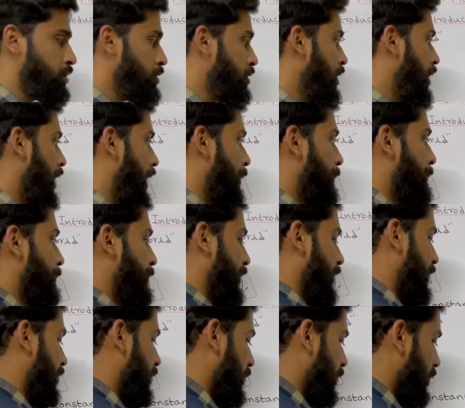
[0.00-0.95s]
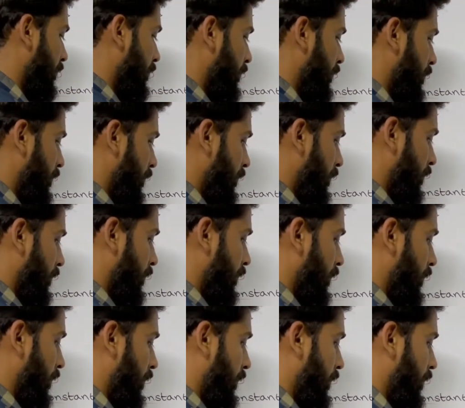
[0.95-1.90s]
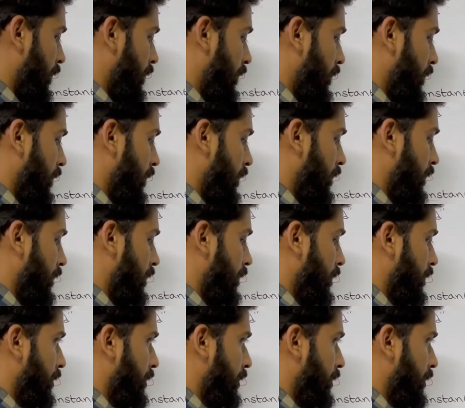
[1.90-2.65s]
So I print enter